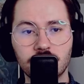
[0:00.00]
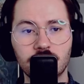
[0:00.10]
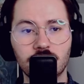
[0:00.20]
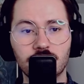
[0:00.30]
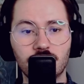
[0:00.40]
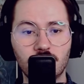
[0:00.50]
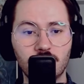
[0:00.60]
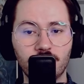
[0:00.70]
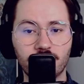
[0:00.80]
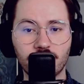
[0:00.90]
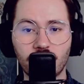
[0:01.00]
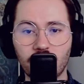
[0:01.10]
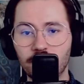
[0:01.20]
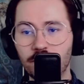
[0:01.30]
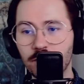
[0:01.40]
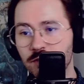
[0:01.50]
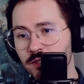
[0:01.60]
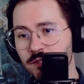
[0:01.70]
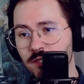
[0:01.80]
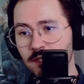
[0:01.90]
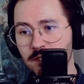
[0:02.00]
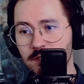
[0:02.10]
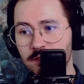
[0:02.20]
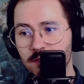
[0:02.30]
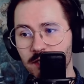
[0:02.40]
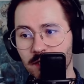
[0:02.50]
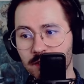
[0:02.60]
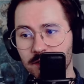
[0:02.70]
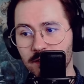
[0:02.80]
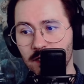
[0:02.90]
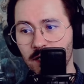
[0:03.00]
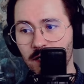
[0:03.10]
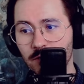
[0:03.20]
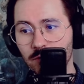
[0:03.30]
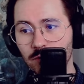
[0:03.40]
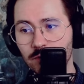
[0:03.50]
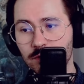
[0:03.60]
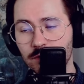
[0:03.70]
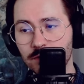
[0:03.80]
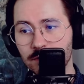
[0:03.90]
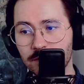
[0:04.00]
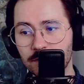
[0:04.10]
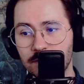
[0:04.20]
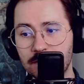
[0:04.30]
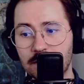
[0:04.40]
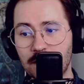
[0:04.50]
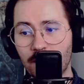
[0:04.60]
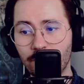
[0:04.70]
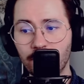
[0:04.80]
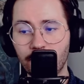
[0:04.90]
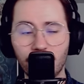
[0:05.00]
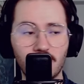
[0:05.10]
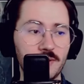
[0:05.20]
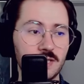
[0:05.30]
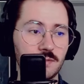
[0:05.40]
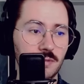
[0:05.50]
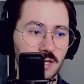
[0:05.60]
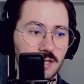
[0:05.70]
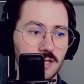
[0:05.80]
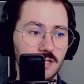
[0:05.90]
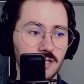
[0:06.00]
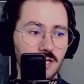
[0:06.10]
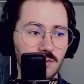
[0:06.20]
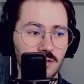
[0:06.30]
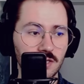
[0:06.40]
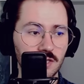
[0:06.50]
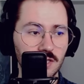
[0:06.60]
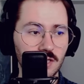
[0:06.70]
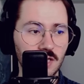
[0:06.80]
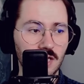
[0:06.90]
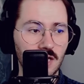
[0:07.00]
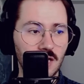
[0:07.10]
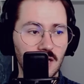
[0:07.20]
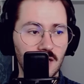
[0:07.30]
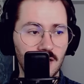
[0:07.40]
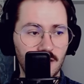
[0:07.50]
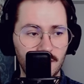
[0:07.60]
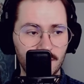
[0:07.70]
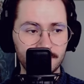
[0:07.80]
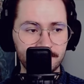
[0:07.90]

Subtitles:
So this is the list that I would roughly recommend playing right now. I